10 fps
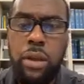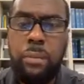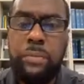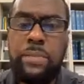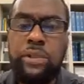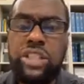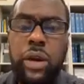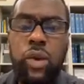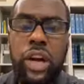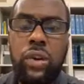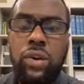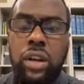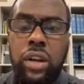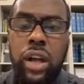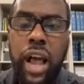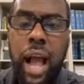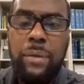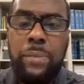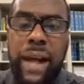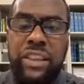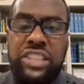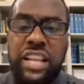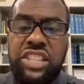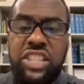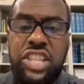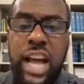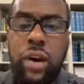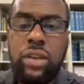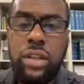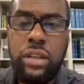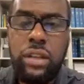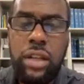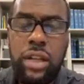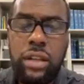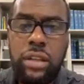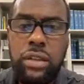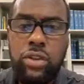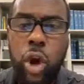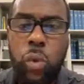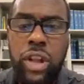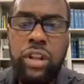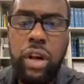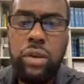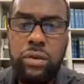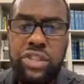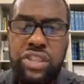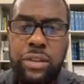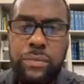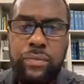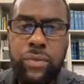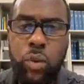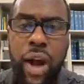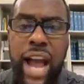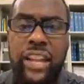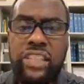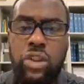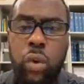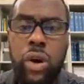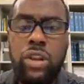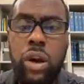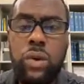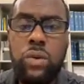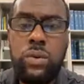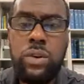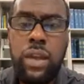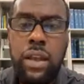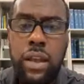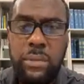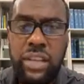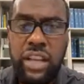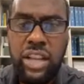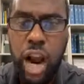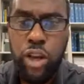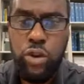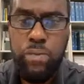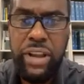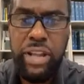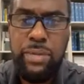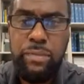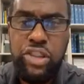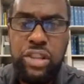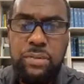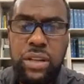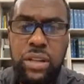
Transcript: People say, well, how many ballots got sent out? No one knows. Why does no one know? Because our due-paying membership,